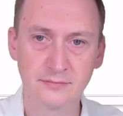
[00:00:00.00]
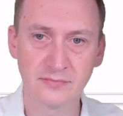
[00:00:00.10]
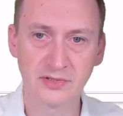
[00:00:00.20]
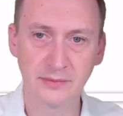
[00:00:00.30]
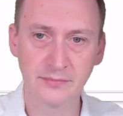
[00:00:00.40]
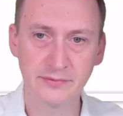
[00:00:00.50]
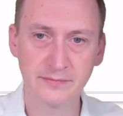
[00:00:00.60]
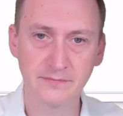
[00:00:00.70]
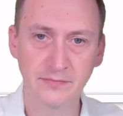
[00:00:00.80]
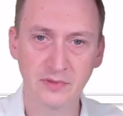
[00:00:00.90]
Yep.
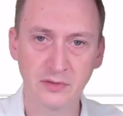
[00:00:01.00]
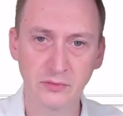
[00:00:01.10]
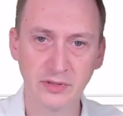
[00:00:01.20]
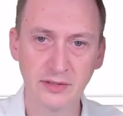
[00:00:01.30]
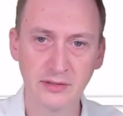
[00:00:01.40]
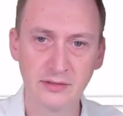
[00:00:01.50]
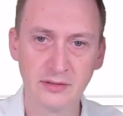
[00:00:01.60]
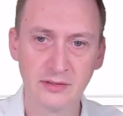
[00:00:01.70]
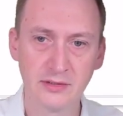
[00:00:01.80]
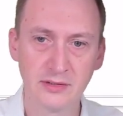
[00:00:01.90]
Okay.
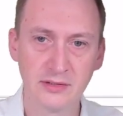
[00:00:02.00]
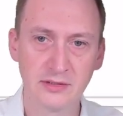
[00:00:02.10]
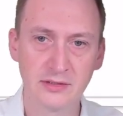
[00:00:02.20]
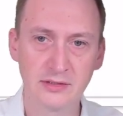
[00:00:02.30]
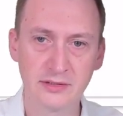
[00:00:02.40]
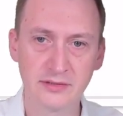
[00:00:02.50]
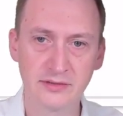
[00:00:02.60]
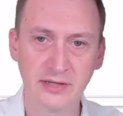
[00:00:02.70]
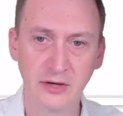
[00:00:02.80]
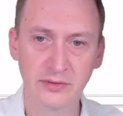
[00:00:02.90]

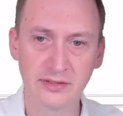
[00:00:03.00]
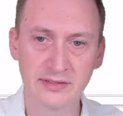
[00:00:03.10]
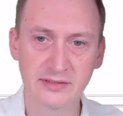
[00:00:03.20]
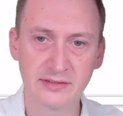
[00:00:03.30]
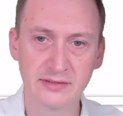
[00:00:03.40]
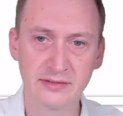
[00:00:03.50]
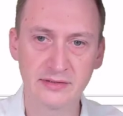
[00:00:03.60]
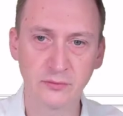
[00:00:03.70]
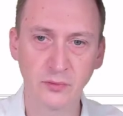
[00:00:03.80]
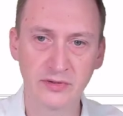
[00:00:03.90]
Now
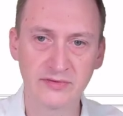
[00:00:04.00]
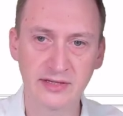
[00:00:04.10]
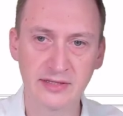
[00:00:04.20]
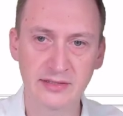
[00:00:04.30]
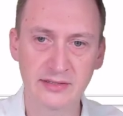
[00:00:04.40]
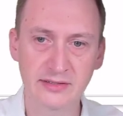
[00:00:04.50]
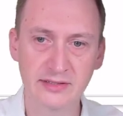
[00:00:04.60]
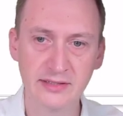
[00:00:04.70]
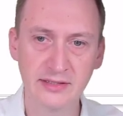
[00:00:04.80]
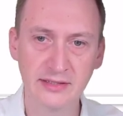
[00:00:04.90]
it wants a
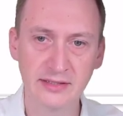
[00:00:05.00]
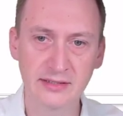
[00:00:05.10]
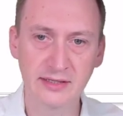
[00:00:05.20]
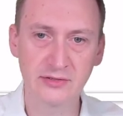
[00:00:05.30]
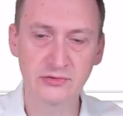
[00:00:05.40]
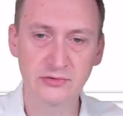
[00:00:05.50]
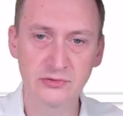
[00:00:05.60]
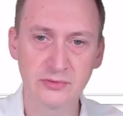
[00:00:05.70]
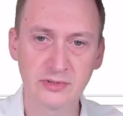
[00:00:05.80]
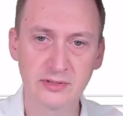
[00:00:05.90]
key here in case
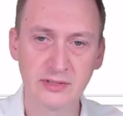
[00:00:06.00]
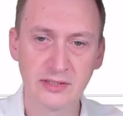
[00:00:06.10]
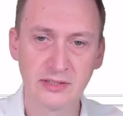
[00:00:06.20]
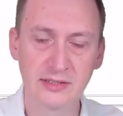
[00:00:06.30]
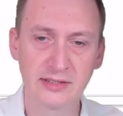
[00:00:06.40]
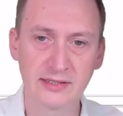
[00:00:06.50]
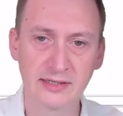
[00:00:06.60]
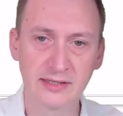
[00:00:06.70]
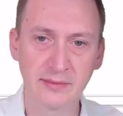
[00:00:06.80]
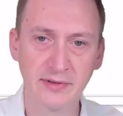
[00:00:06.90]
you
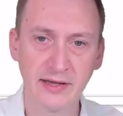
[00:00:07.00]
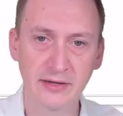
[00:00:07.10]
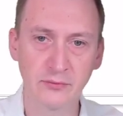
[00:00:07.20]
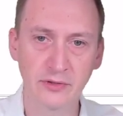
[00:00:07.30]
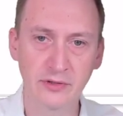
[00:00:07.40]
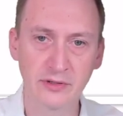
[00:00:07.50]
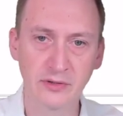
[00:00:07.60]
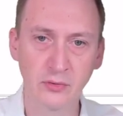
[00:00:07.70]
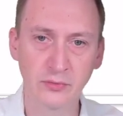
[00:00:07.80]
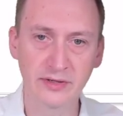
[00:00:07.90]
didn't apply one
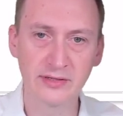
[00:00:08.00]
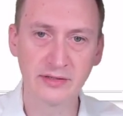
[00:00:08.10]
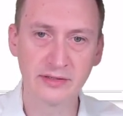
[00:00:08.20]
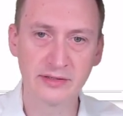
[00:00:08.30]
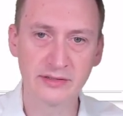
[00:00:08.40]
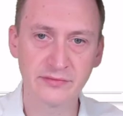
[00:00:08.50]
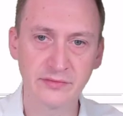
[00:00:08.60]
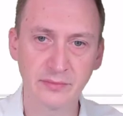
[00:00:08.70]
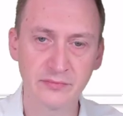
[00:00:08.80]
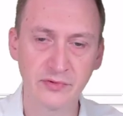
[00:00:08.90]
already
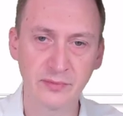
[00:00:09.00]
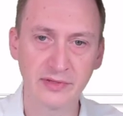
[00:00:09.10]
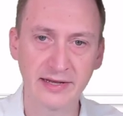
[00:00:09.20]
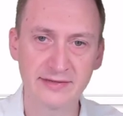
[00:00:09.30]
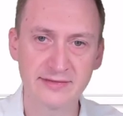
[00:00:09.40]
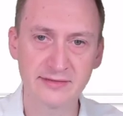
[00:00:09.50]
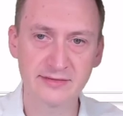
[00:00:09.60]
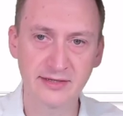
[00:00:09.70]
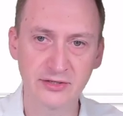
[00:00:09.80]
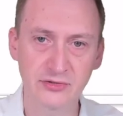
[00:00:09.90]
from the last
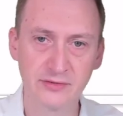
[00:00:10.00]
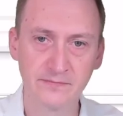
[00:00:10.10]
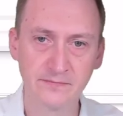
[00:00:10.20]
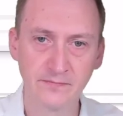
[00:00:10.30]
session.